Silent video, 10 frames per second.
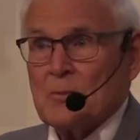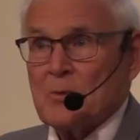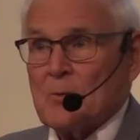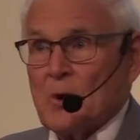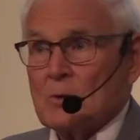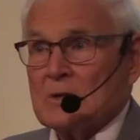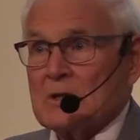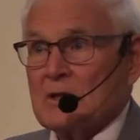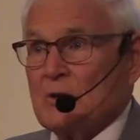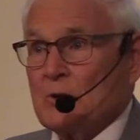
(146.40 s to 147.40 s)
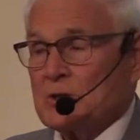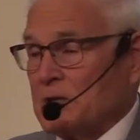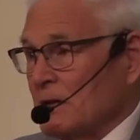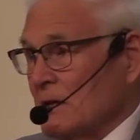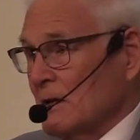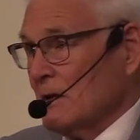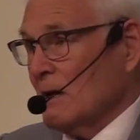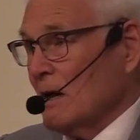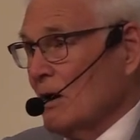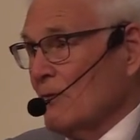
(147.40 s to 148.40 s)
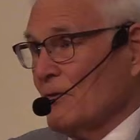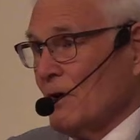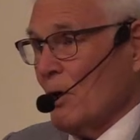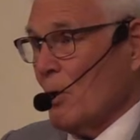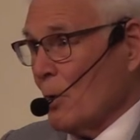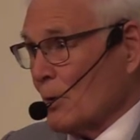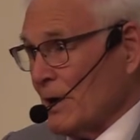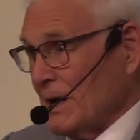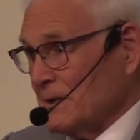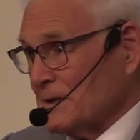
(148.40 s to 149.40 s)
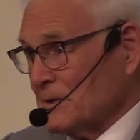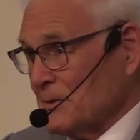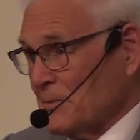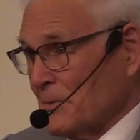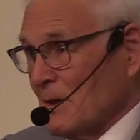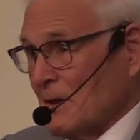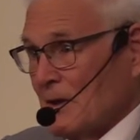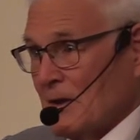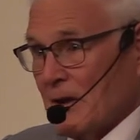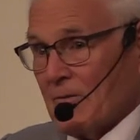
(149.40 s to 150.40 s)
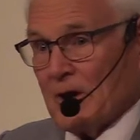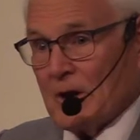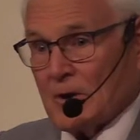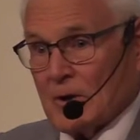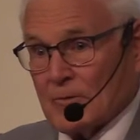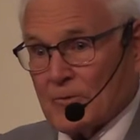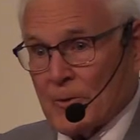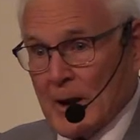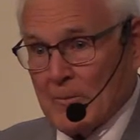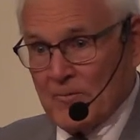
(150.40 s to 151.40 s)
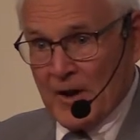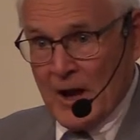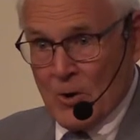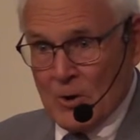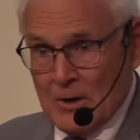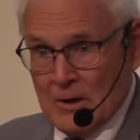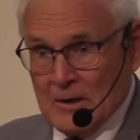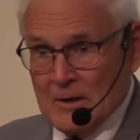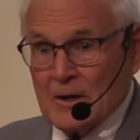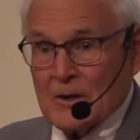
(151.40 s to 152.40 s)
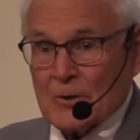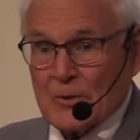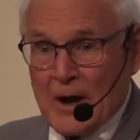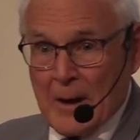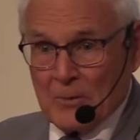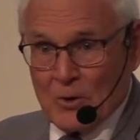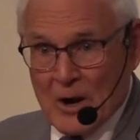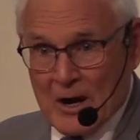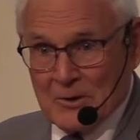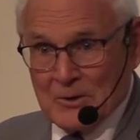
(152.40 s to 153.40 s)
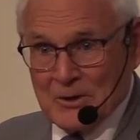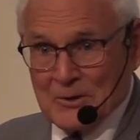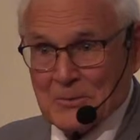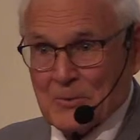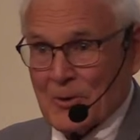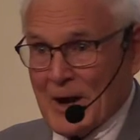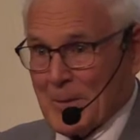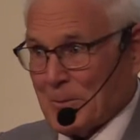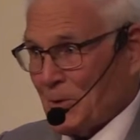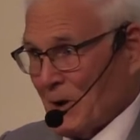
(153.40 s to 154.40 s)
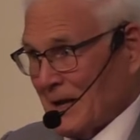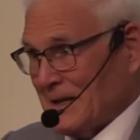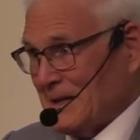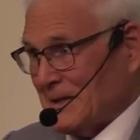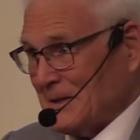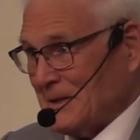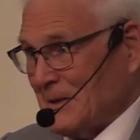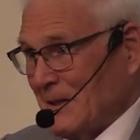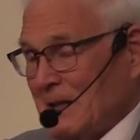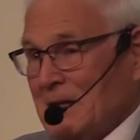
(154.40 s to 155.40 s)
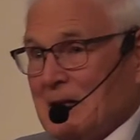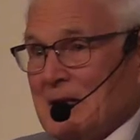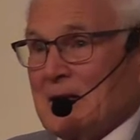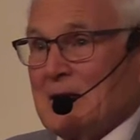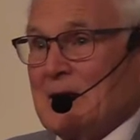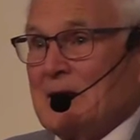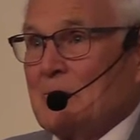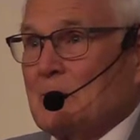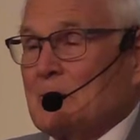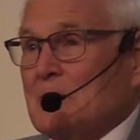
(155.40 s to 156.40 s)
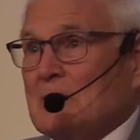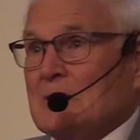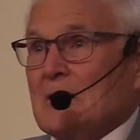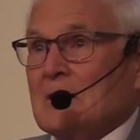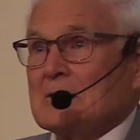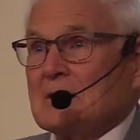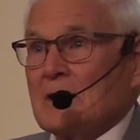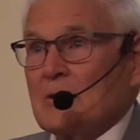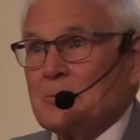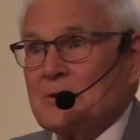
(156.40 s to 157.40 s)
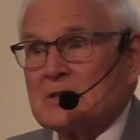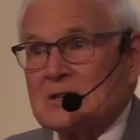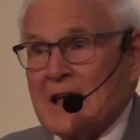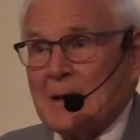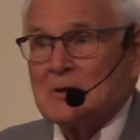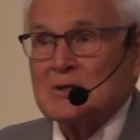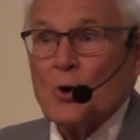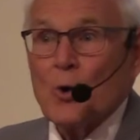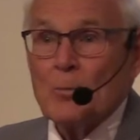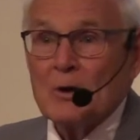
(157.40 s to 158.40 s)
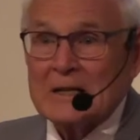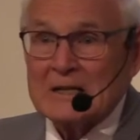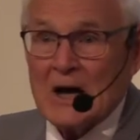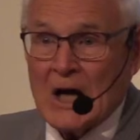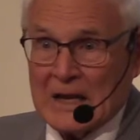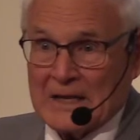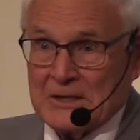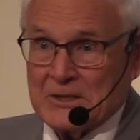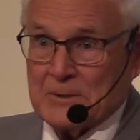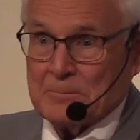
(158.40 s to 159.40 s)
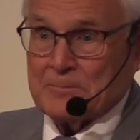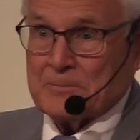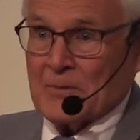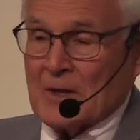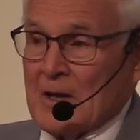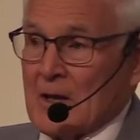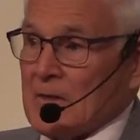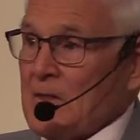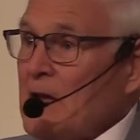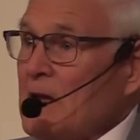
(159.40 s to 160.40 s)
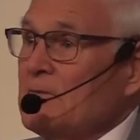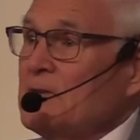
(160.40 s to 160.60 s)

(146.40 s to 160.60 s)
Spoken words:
to promote the using of whole grains. You ever hear of graham flour, graham crackers, graham bread? He helped establish Oberlin College, and they had a